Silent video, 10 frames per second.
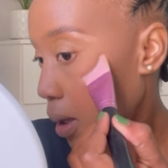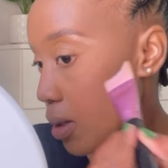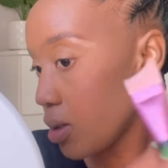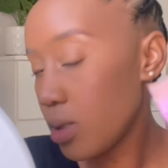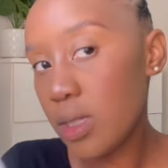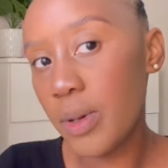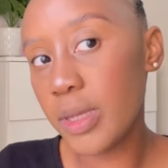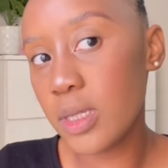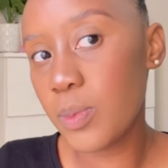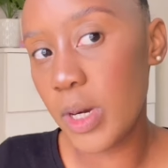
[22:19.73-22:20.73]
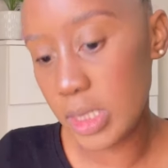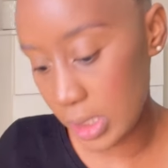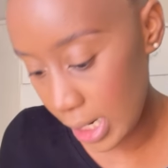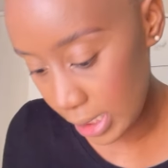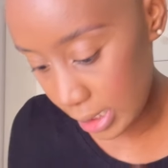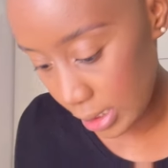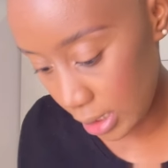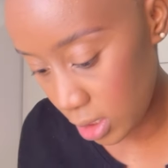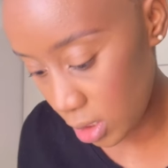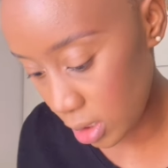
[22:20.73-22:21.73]
do you see what this brush does
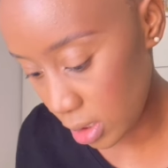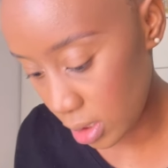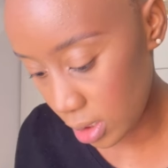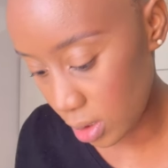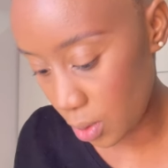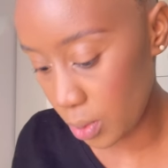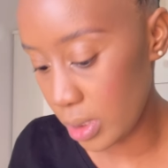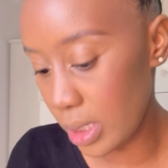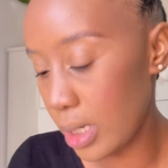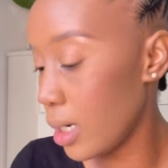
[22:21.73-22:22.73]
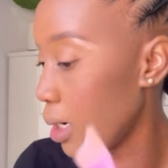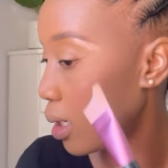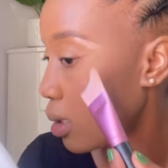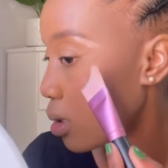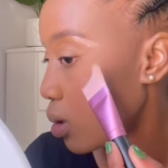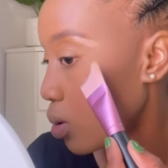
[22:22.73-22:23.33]
it just goes in and